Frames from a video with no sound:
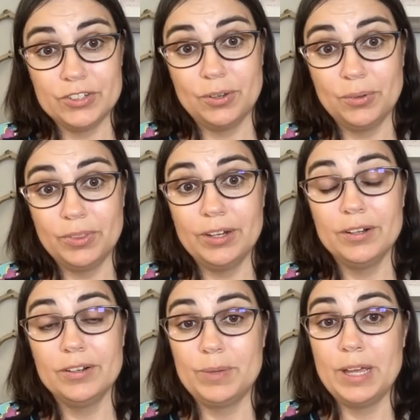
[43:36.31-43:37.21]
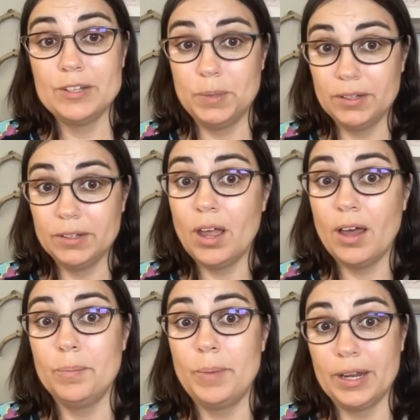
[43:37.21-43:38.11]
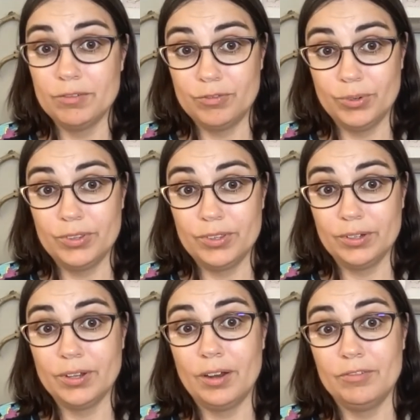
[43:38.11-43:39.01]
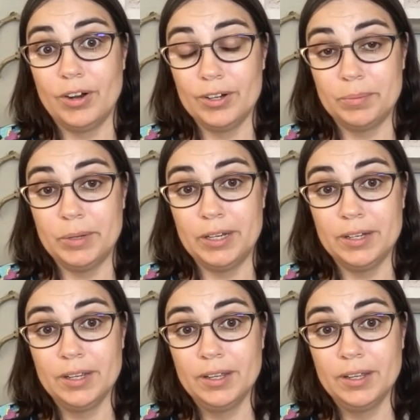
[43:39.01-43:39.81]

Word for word: So there has been a lot of back and forth, a lot of argument